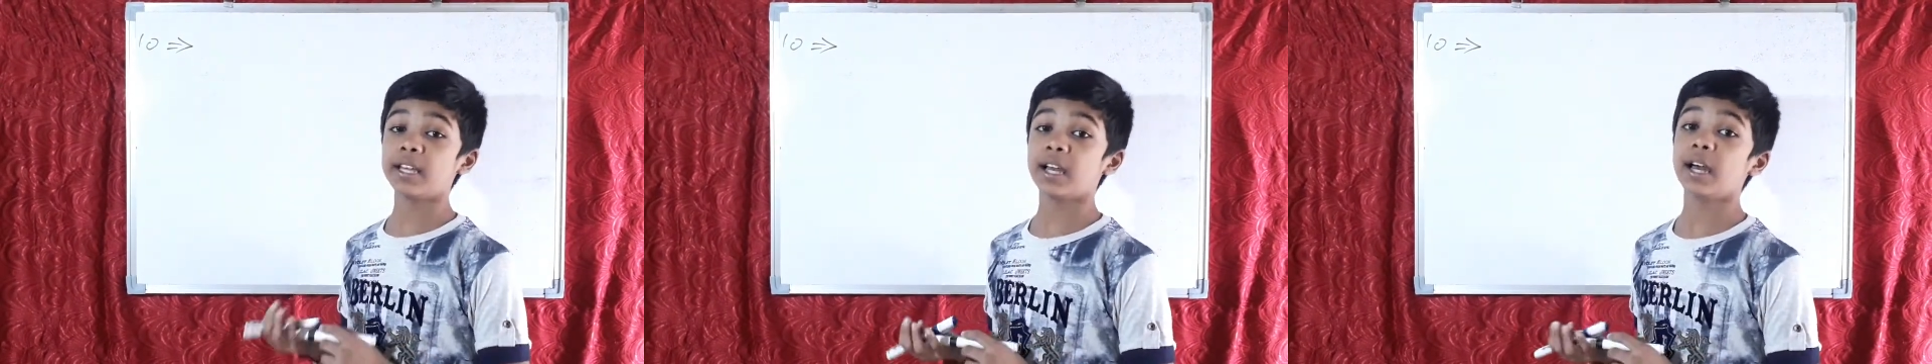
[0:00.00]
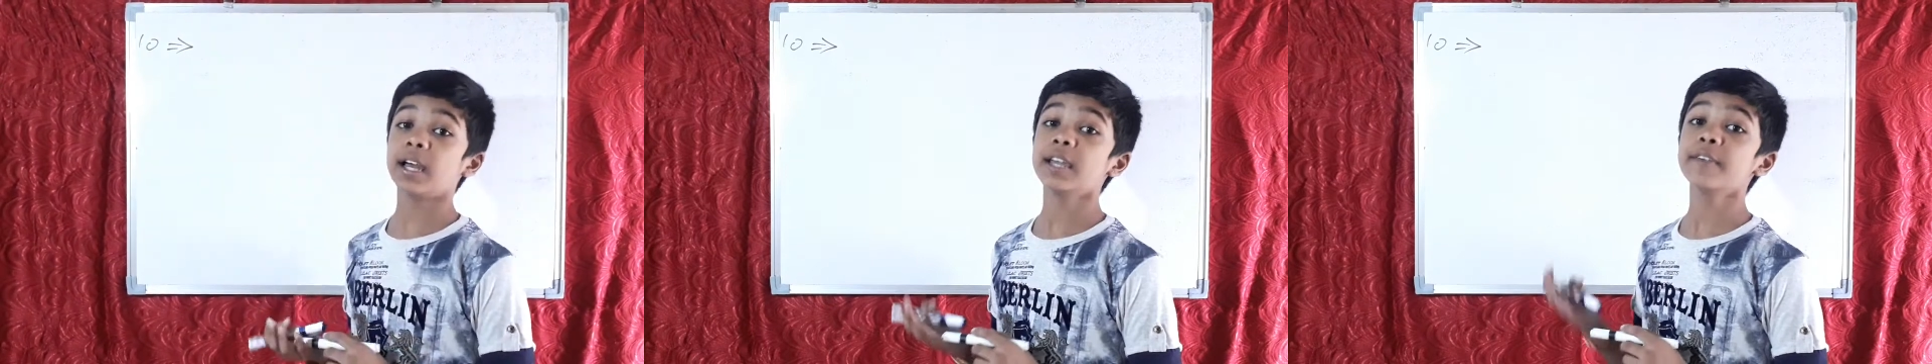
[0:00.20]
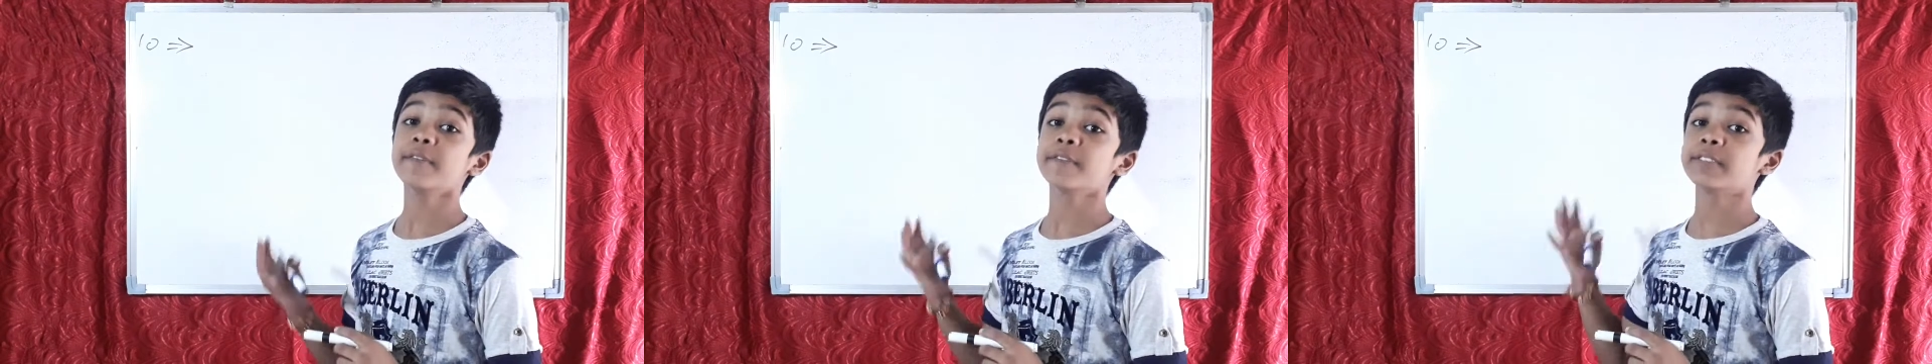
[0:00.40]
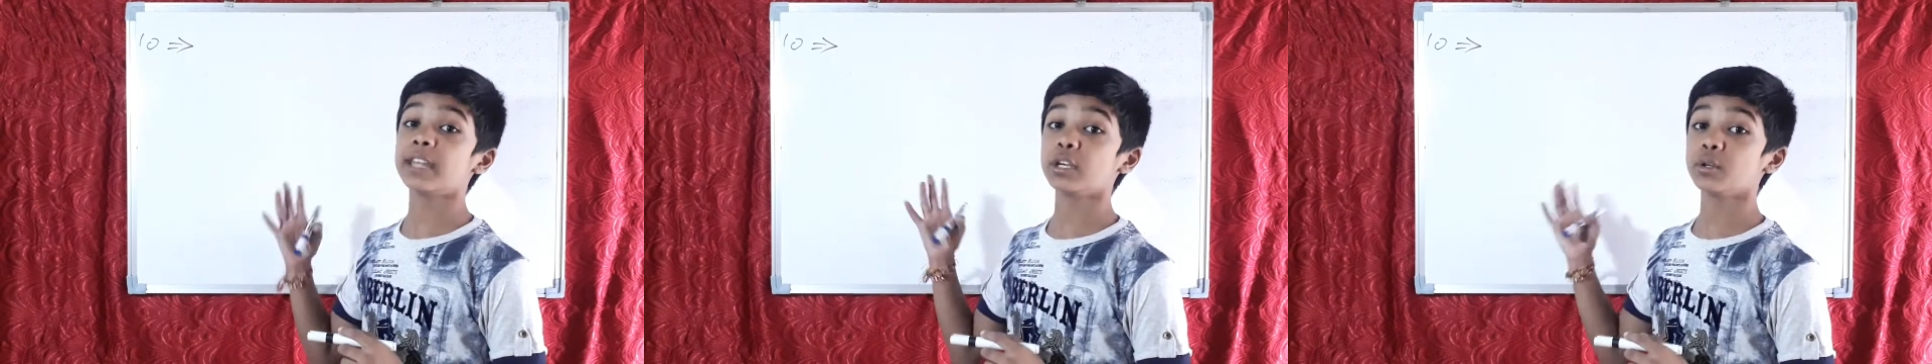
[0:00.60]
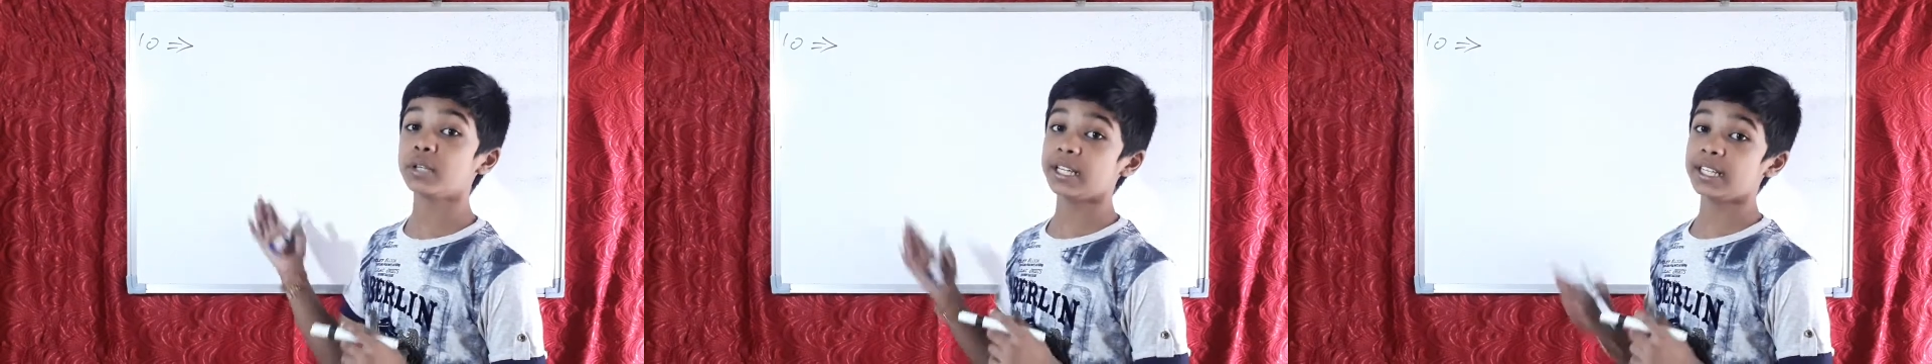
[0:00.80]
if the
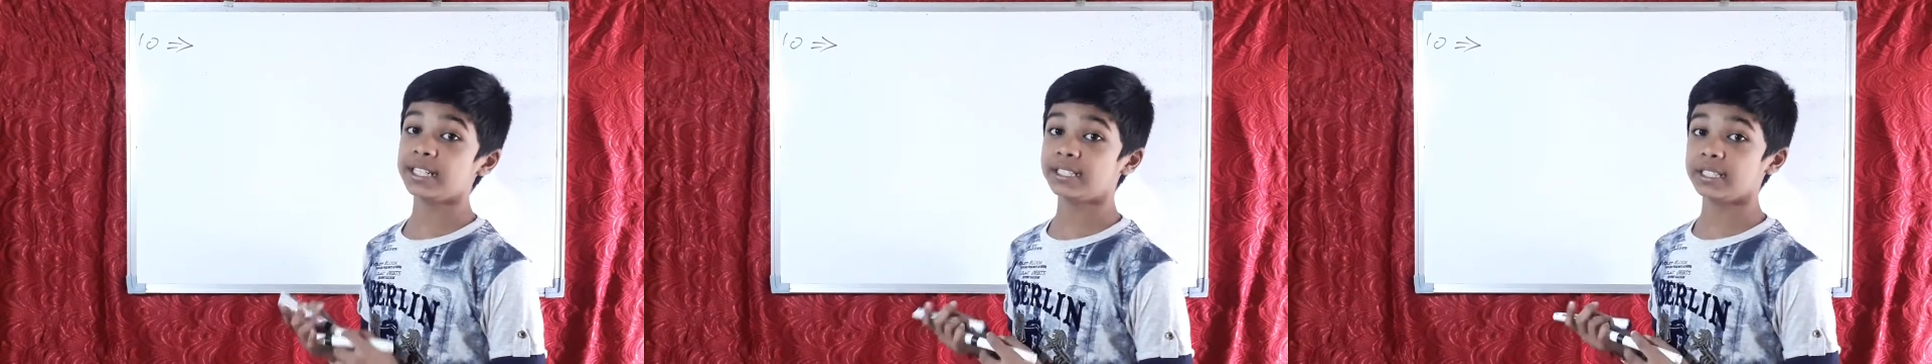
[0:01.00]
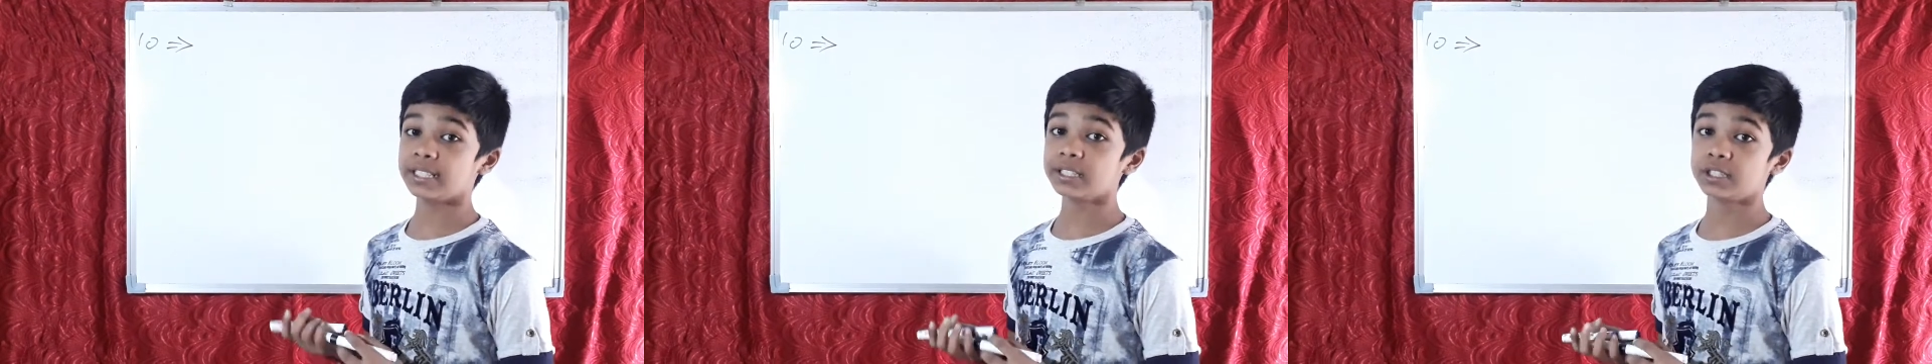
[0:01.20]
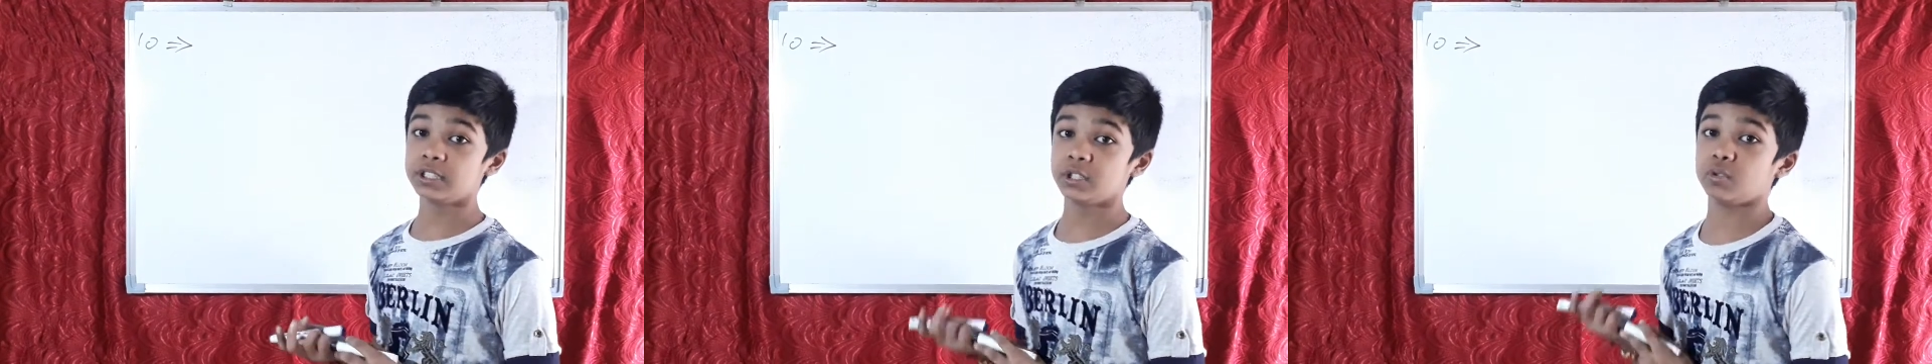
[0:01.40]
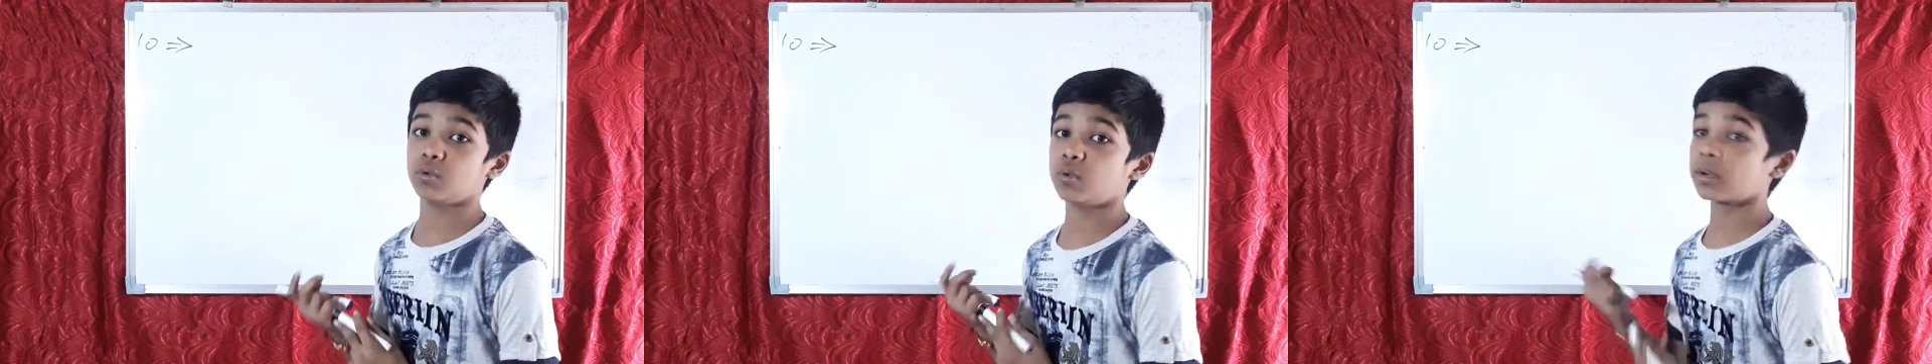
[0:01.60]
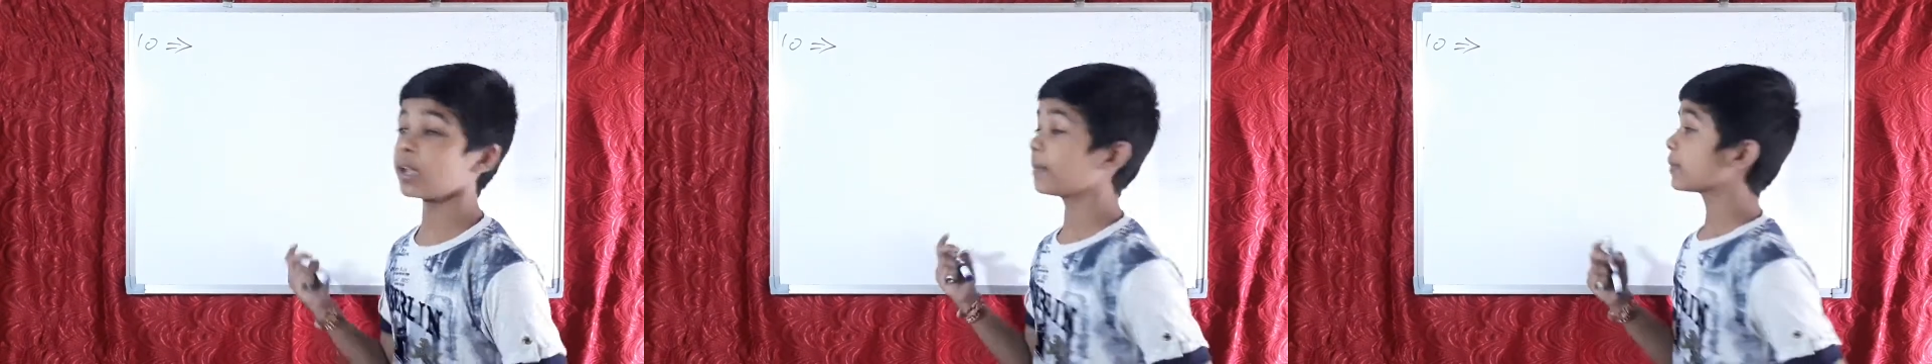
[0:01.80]
unit digit is 0.
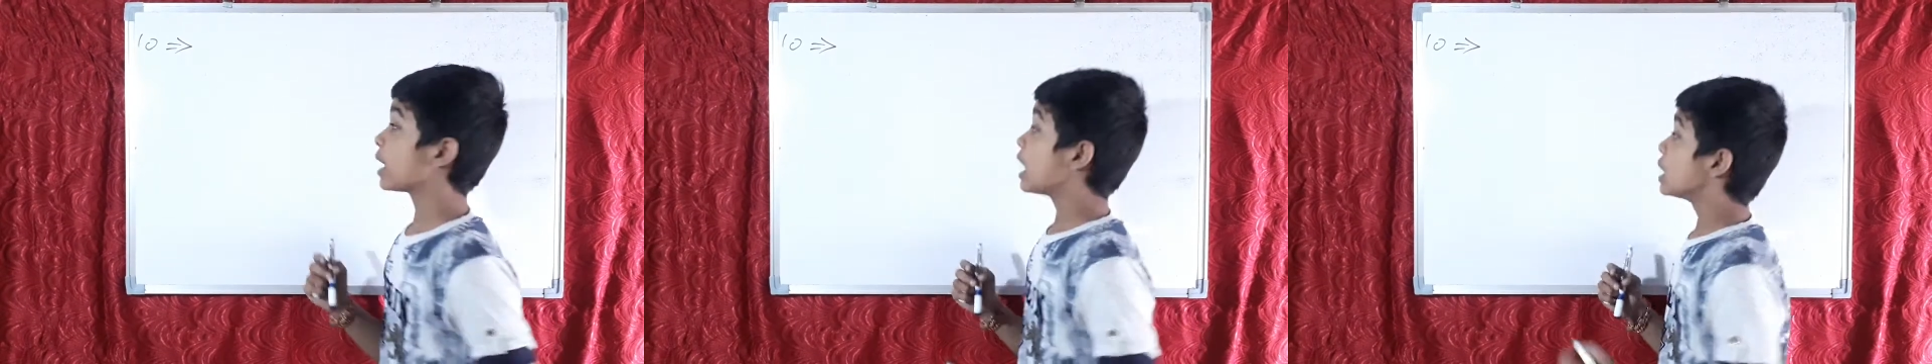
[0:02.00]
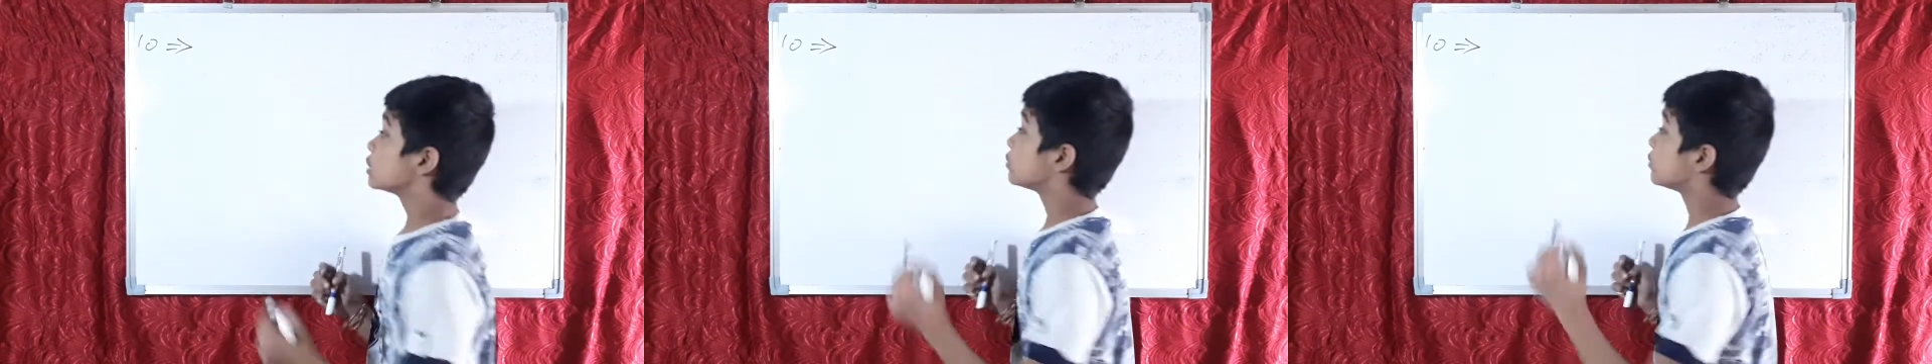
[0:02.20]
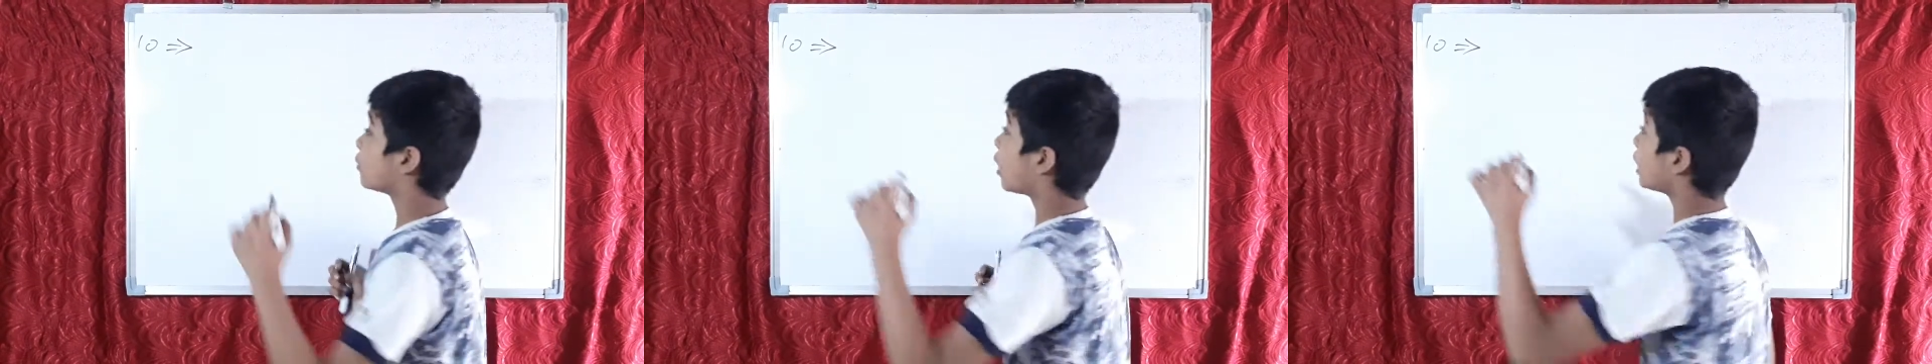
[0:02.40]
Okay. So what?